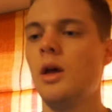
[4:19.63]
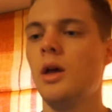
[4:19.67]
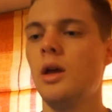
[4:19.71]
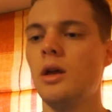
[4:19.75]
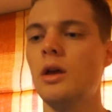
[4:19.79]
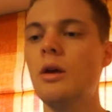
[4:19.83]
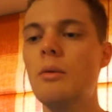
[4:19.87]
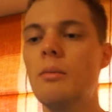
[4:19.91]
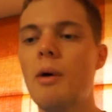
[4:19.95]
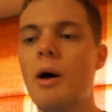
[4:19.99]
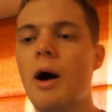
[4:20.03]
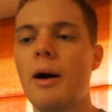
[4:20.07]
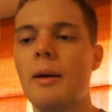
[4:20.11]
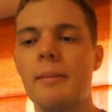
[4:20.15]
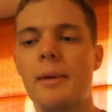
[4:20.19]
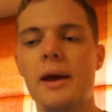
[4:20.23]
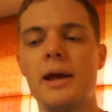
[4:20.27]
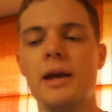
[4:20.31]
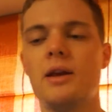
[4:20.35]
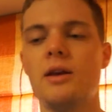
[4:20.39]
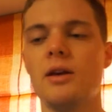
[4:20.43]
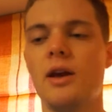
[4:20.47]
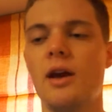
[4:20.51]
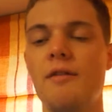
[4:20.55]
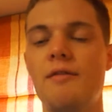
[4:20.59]
you might
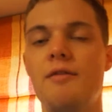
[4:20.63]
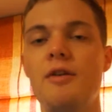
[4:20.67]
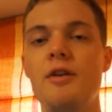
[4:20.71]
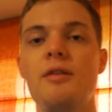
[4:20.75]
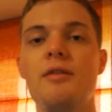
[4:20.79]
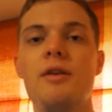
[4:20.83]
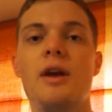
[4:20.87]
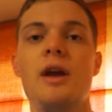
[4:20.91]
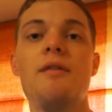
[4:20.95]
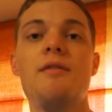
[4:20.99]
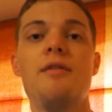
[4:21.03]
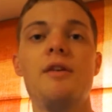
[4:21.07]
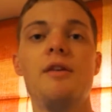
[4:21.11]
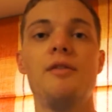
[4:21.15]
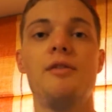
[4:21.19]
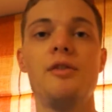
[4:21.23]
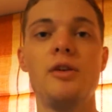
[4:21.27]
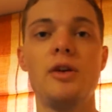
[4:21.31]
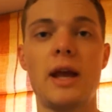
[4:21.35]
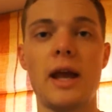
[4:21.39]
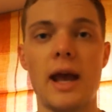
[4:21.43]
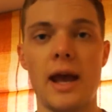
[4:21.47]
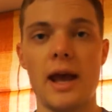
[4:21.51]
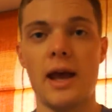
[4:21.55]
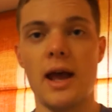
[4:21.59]
make it, even if you
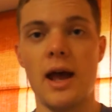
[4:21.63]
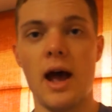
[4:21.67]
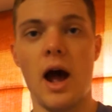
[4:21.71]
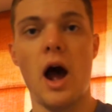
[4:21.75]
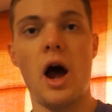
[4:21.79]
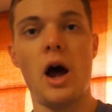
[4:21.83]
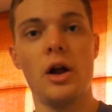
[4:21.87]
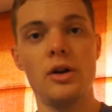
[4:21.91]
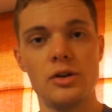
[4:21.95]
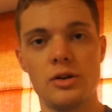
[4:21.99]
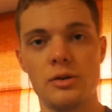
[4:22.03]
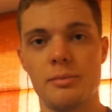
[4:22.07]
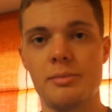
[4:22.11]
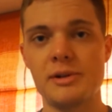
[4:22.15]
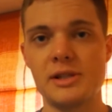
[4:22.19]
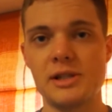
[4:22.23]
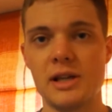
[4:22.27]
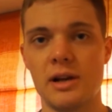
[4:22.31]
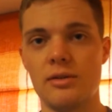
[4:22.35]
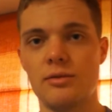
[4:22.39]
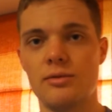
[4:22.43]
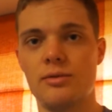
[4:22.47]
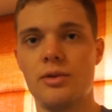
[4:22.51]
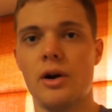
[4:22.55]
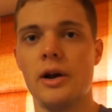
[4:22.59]
get it
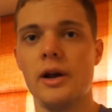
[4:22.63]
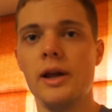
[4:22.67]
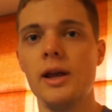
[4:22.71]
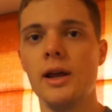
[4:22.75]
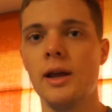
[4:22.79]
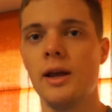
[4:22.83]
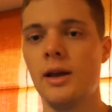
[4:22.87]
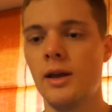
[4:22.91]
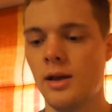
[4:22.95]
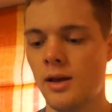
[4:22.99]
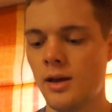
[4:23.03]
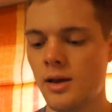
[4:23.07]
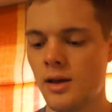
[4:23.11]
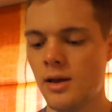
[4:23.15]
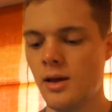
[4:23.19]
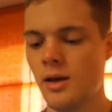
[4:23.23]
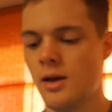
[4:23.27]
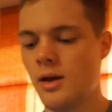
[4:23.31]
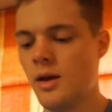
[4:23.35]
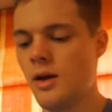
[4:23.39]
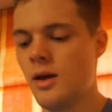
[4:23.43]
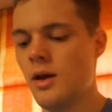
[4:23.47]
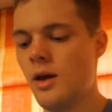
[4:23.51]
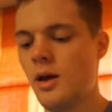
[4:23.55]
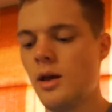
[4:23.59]
100% right,
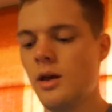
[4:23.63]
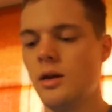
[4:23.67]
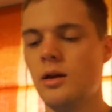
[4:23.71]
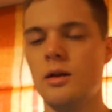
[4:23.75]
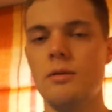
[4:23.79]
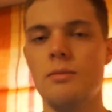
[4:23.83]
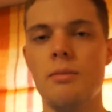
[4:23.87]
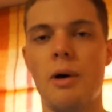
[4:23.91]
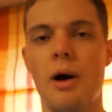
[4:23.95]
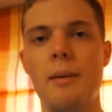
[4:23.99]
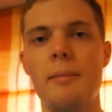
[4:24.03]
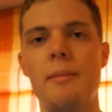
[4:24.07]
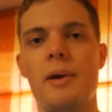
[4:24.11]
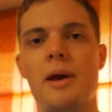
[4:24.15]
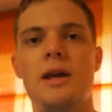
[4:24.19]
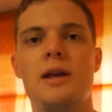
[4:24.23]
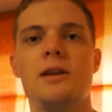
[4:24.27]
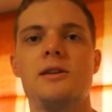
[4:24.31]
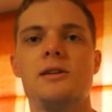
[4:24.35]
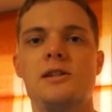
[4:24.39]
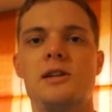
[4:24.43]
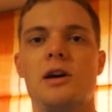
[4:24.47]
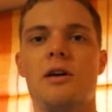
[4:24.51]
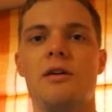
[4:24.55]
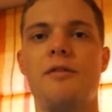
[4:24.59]
you might make
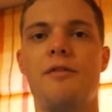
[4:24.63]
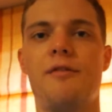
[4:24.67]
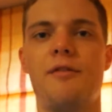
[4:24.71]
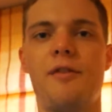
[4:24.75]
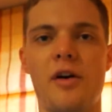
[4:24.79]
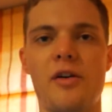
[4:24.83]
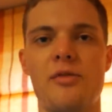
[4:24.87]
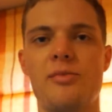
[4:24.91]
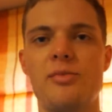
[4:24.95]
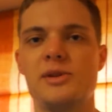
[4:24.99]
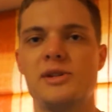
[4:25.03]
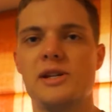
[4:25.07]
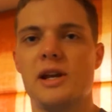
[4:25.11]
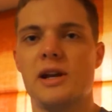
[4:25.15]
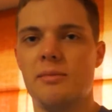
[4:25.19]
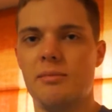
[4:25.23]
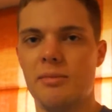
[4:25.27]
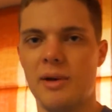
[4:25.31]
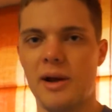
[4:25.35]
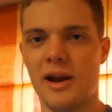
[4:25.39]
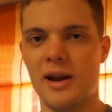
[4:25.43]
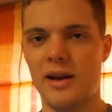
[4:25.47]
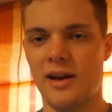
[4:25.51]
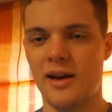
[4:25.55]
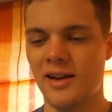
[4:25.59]
yourself 5%
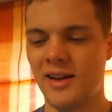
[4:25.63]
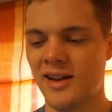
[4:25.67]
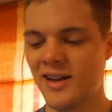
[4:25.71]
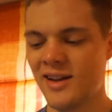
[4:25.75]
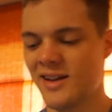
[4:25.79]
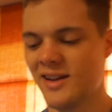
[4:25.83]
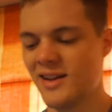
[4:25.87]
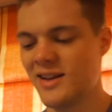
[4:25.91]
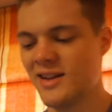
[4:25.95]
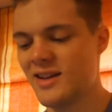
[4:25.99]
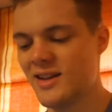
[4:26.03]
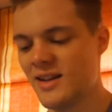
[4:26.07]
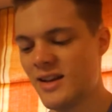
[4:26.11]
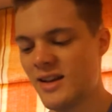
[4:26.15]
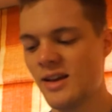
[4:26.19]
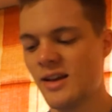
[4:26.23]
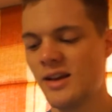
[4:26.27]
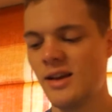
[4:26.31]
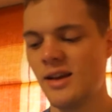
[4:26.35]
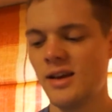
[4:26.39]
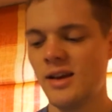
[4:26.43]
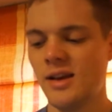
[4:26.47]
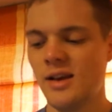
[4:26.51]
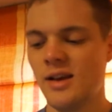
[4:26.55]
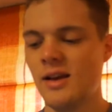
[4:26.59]
better.
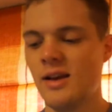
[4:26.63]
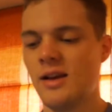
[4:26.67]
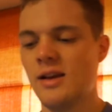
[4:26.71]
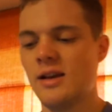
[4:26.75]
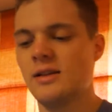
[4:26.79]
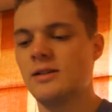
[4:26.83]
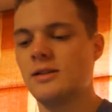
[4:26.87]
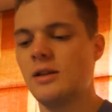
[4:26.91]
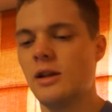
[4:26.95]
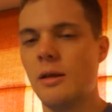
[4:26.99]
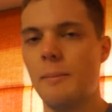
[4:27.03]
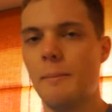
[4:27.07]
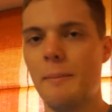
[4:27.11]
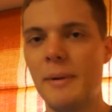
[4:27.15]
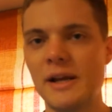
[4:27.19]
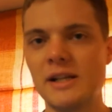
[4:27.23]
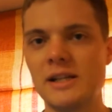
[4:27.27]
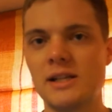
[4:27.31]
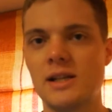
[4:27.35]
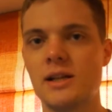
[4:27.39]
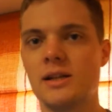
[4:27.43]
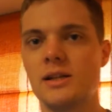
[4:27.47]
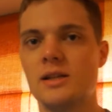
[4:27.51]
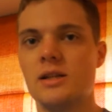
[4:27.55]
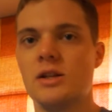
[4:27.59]
So the best
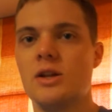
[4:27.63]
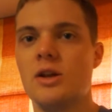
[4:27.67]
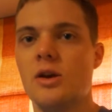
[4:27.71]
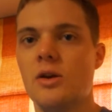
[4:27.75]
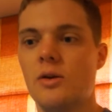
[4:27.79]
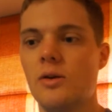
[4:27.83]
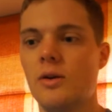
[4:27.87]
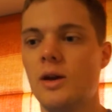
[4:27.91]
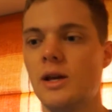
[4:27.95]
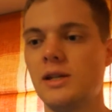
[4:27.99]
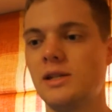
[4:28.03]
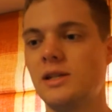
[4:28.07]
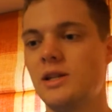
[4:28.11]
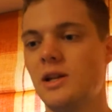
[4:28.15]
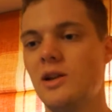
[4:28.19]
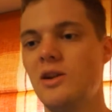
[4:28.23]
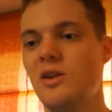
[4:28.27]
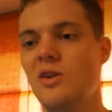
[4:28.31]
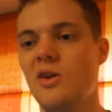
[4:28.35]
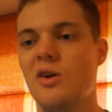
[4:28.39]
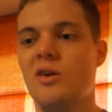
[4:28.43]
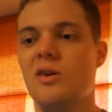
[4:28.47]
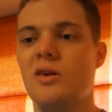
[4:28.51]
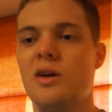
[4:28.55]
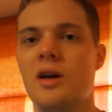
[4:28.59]
thing to do is to
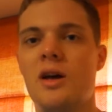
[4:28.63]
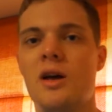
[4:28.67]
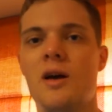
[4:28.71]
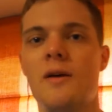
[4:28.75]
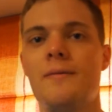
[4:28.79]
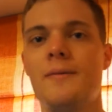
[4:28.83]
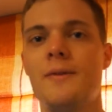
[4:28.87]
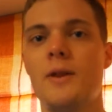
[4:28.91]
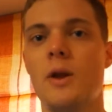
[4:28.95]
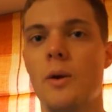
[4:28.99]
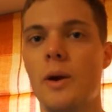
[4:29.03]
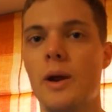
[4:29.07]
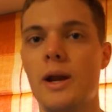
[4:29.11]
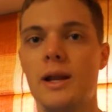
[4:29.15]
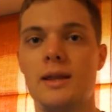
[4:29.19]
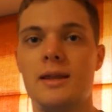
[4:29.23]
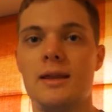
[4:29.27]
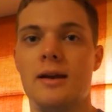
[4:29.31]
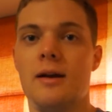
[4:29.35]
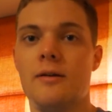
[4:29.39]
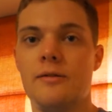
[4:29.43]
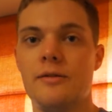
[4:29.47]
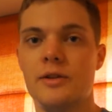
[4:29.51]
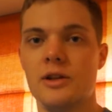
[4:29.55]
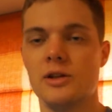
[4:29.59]
not do
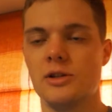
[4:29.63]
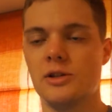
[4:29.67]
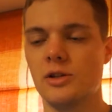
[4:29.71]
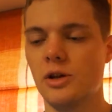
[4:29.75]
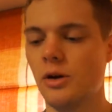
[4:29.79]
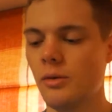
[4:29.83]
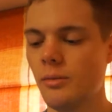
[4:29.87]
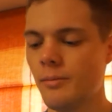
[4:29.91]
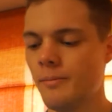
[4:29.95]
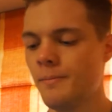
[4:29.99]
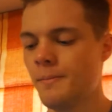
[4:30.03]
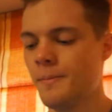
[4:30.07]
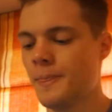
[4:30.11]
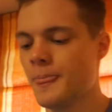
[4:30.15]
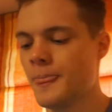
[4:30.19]
anything over the top.